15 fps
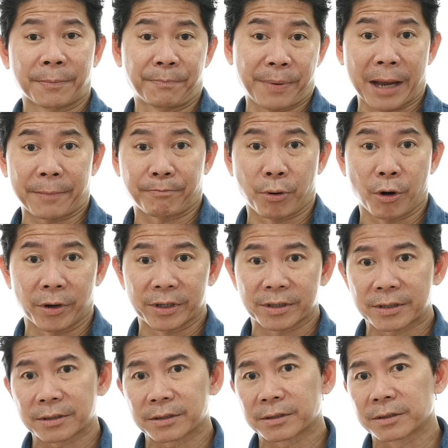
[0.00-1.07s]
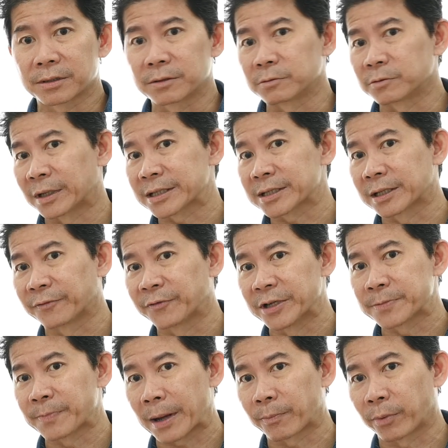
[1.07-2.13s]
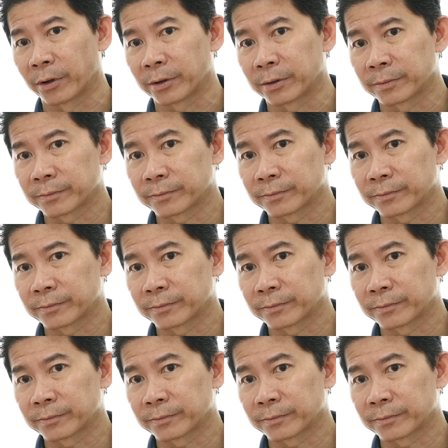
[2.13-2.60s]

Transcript: the bad points. What's the first bad point?